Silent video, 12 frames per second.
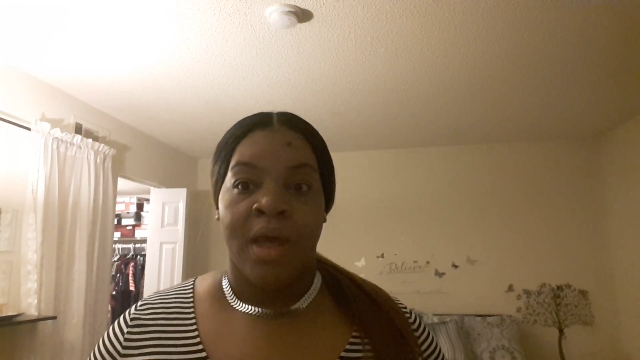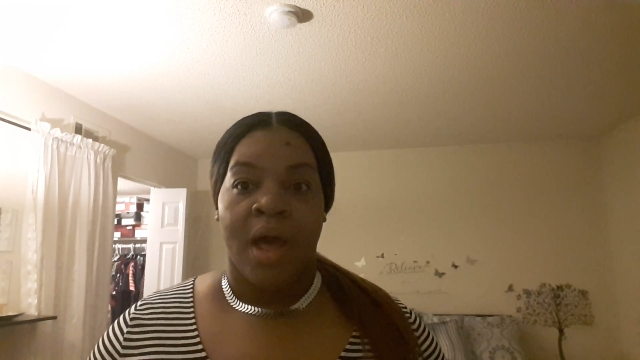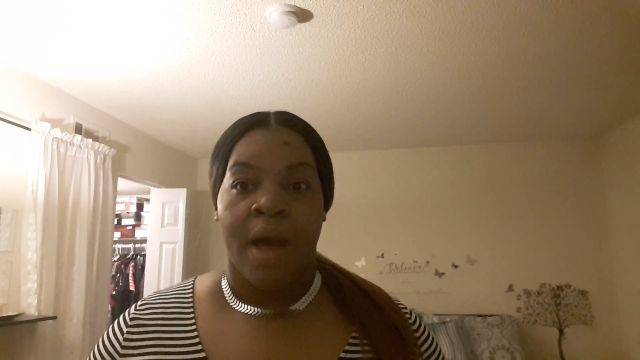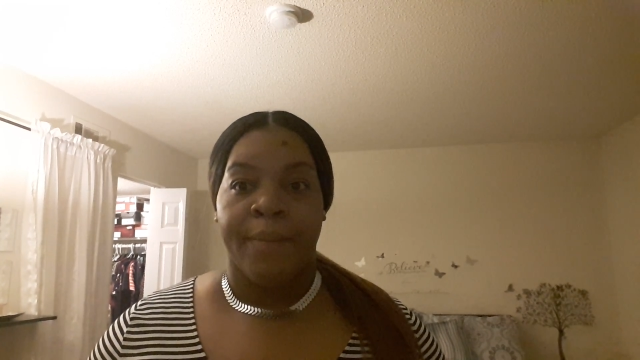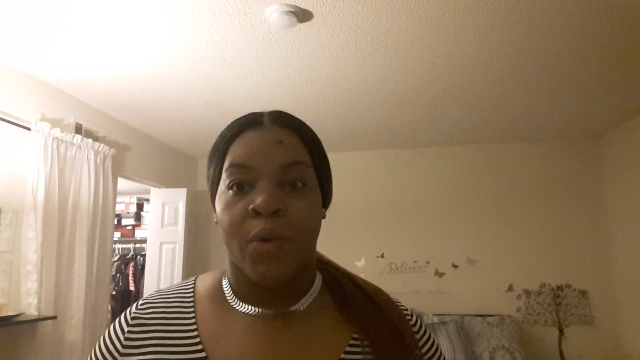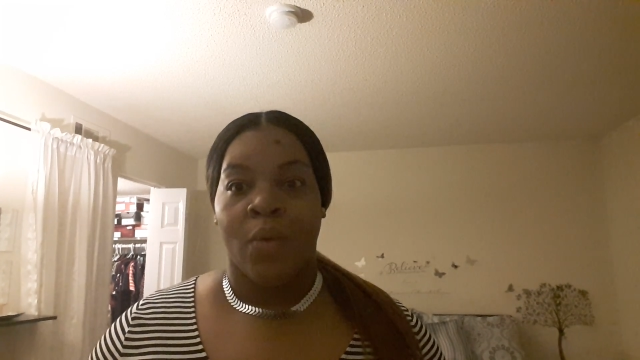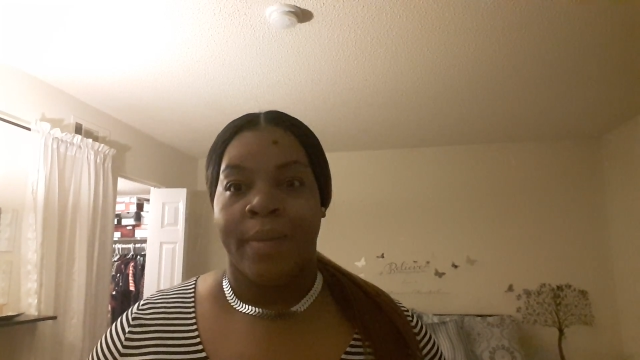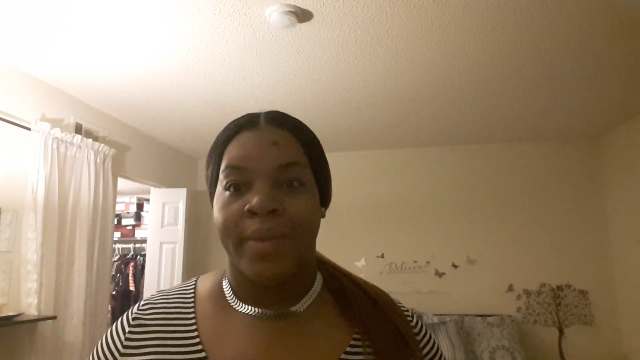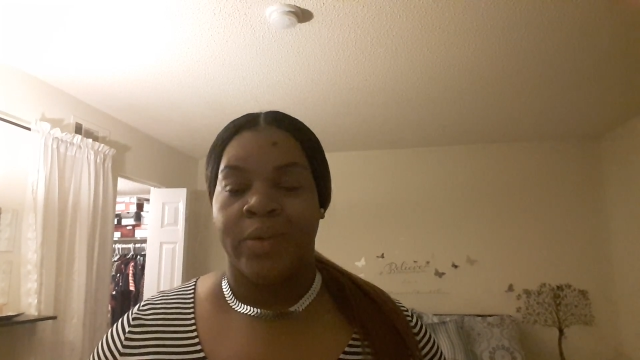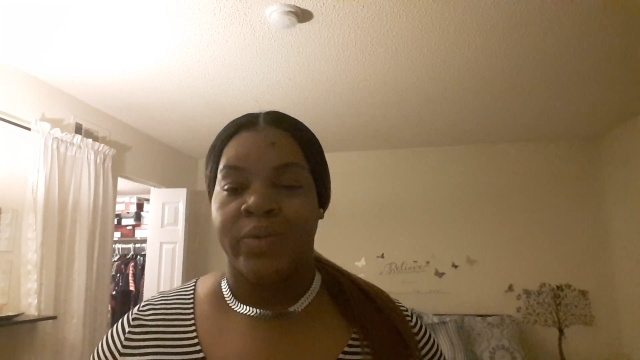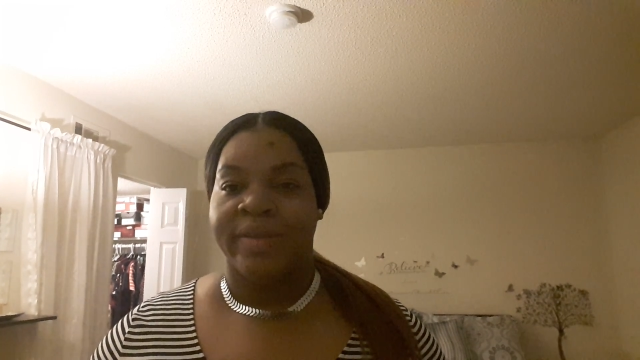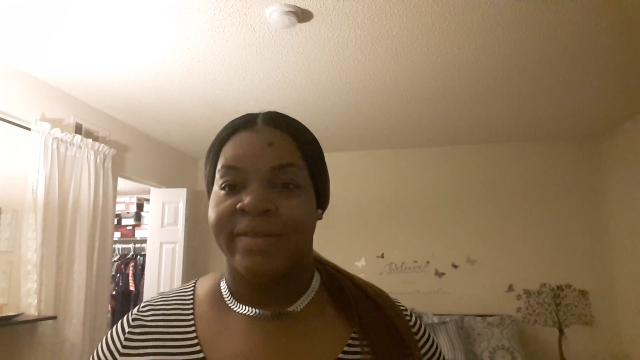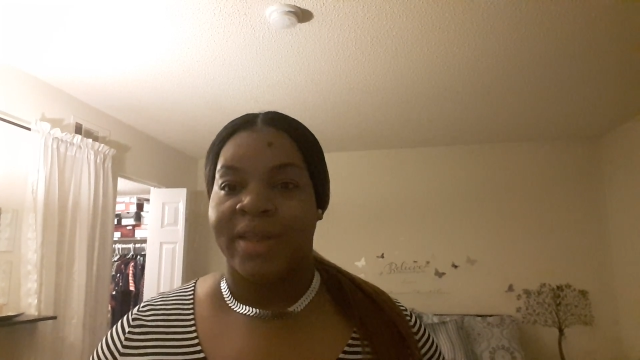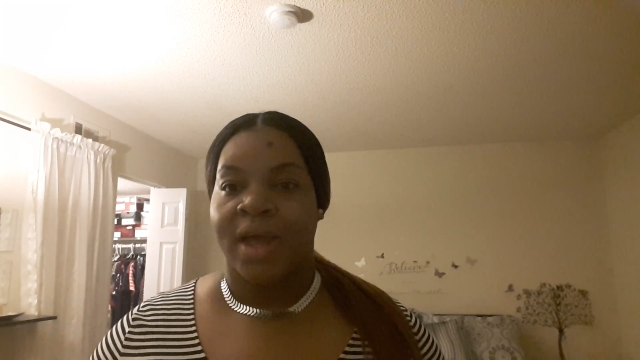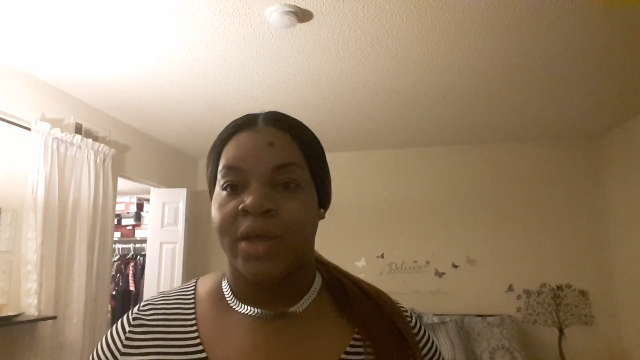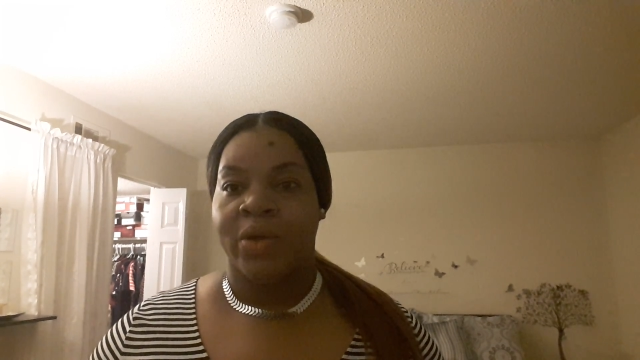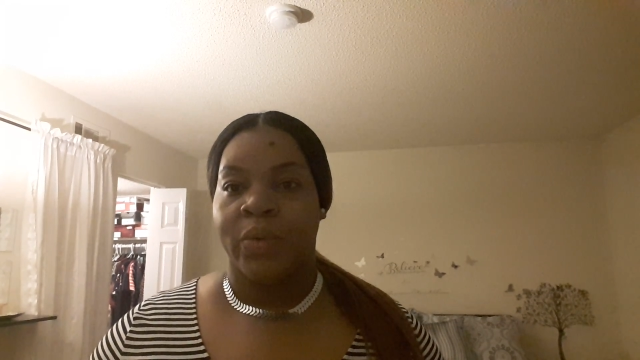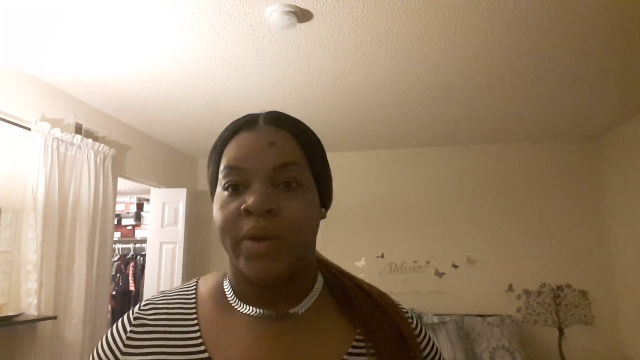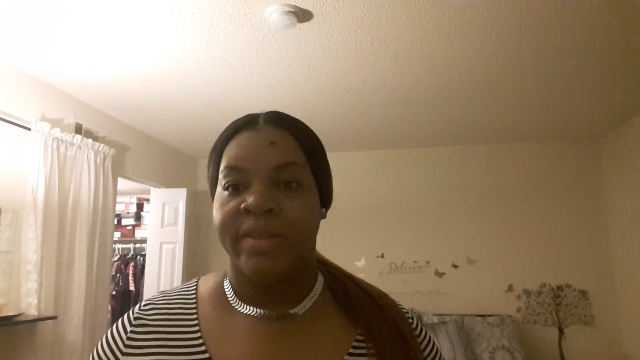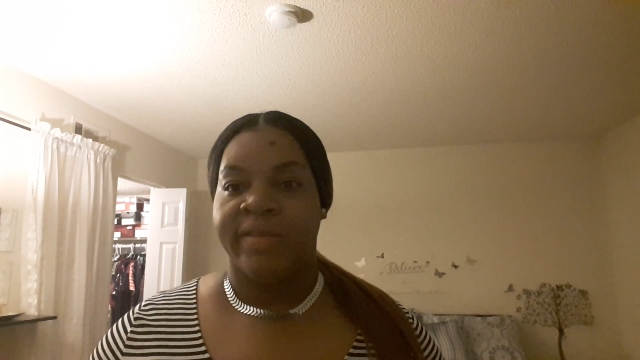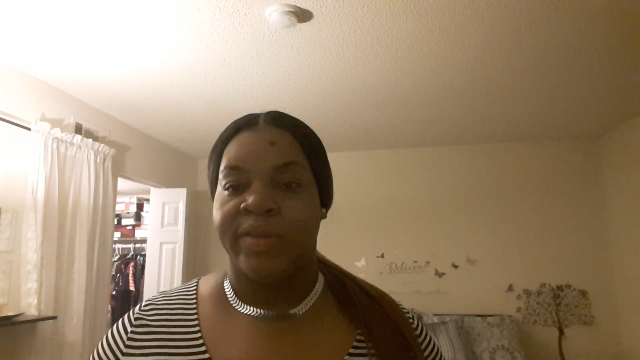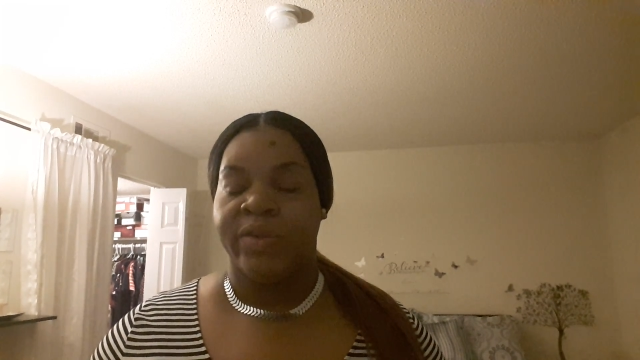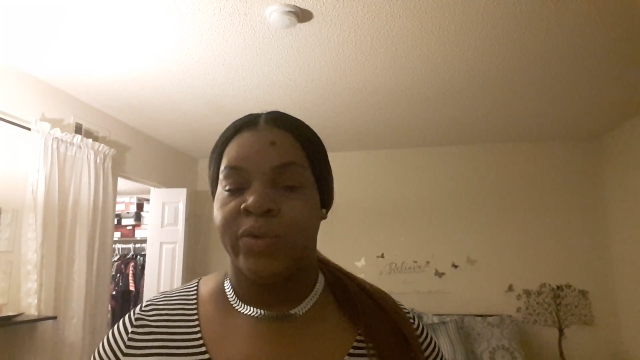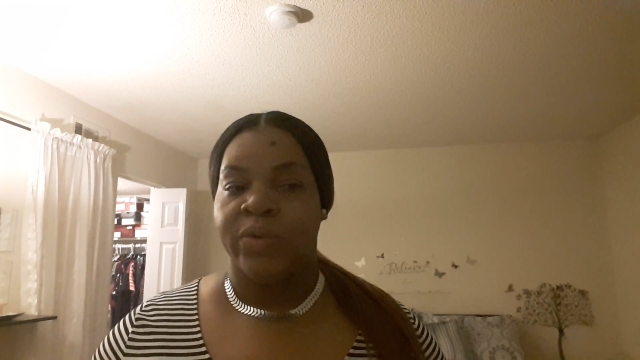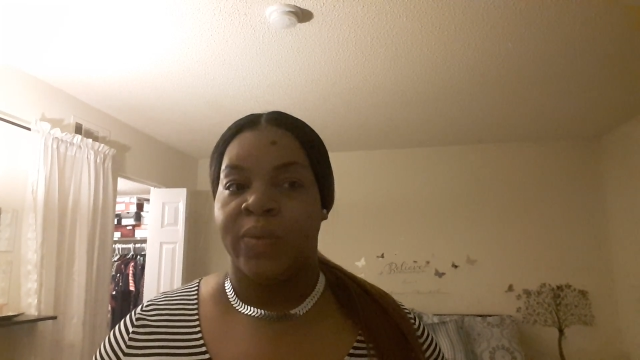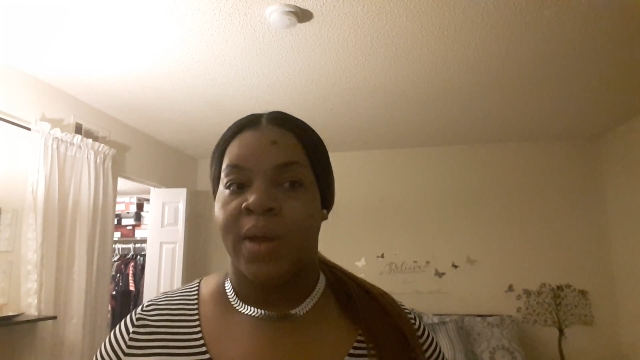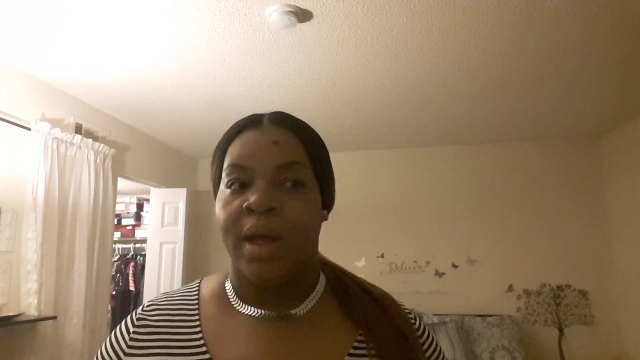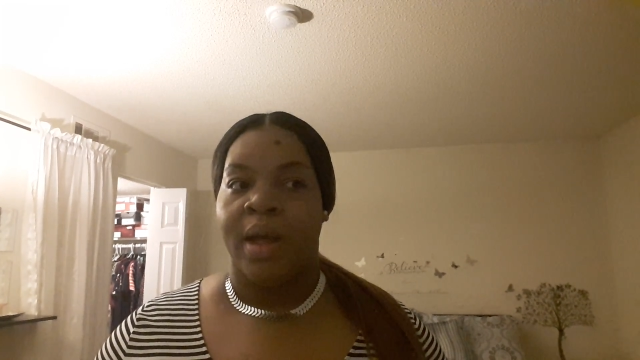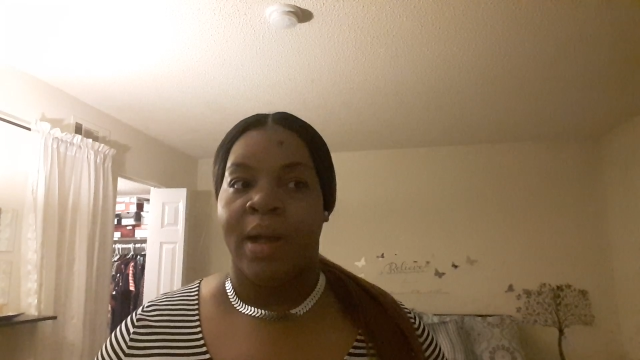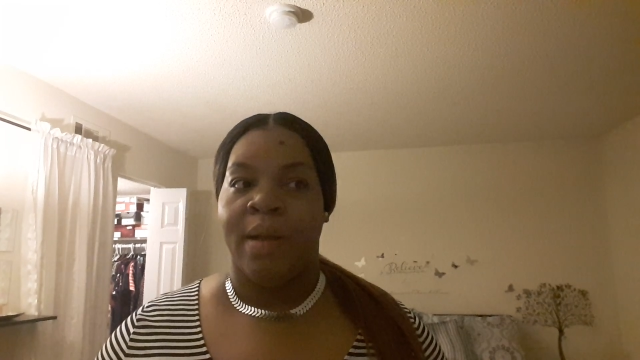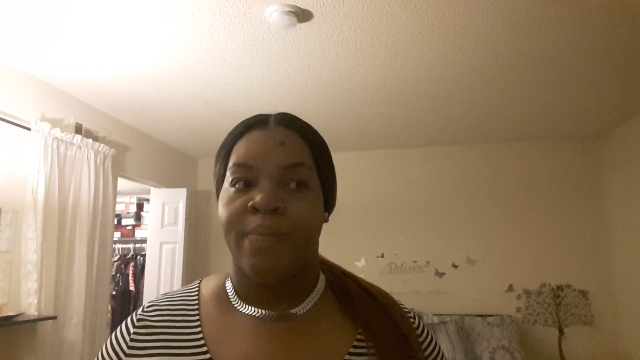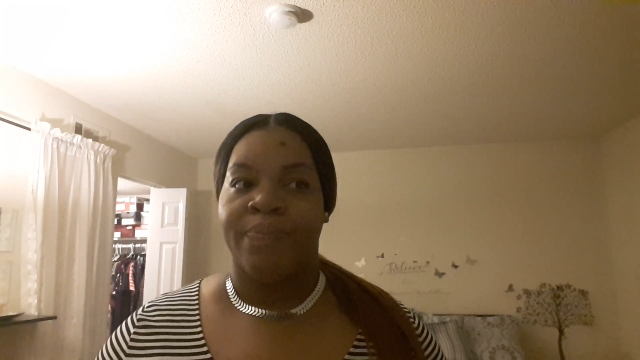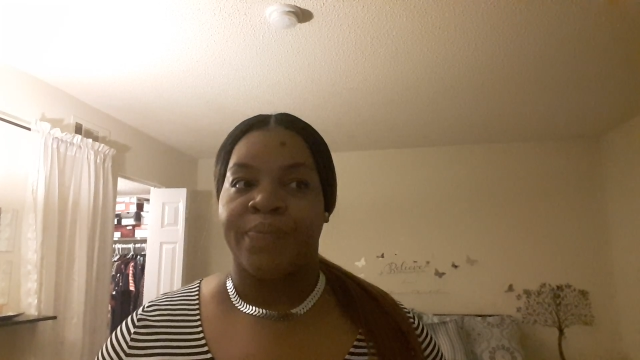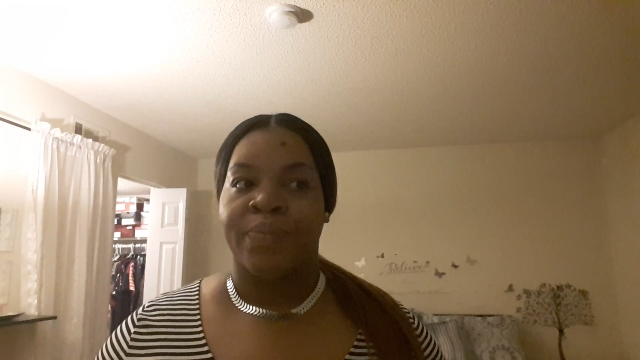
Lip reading: a woman who is not going to